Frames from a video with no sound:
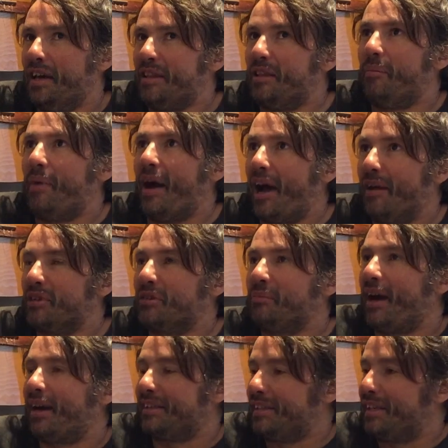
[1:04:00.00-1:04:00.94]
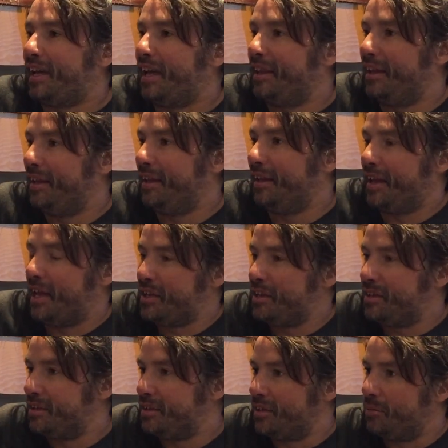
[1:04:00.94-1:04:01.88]
The band was back together,
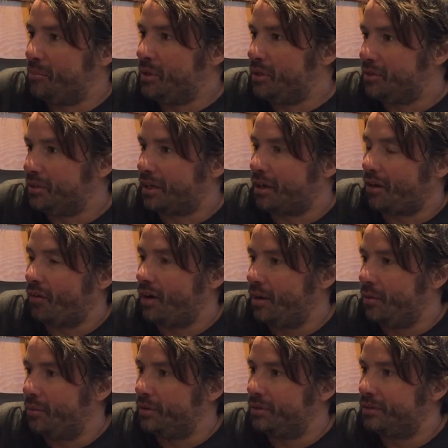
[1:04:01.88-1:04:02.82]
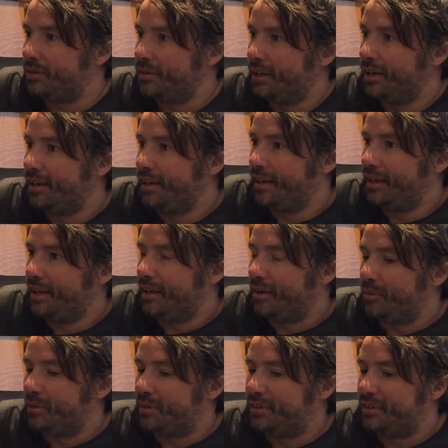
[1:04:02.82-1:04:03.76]
and the music career was
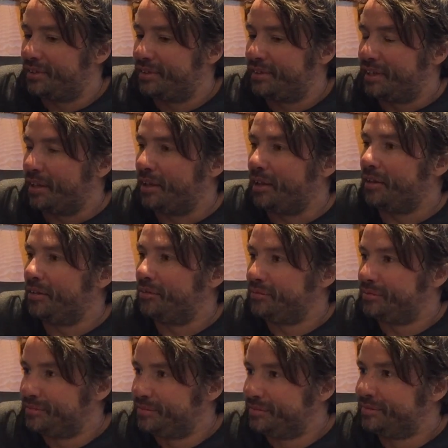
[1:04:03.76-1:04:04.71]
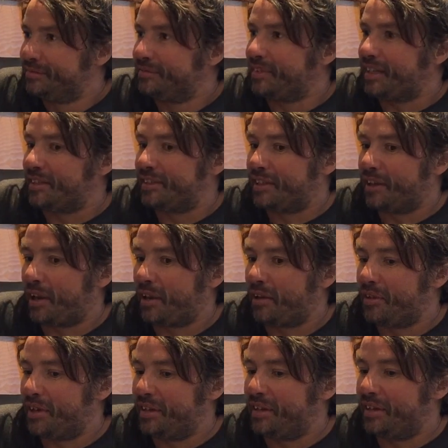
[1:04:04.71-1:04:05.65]
still
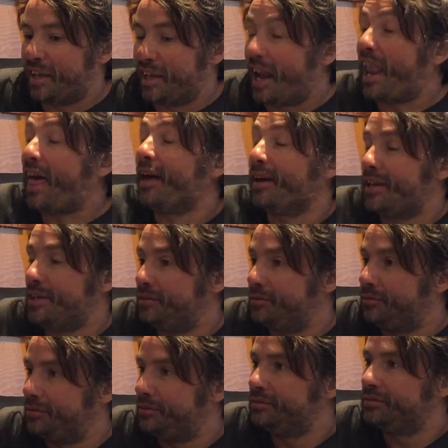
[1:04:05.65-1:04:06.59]
alive.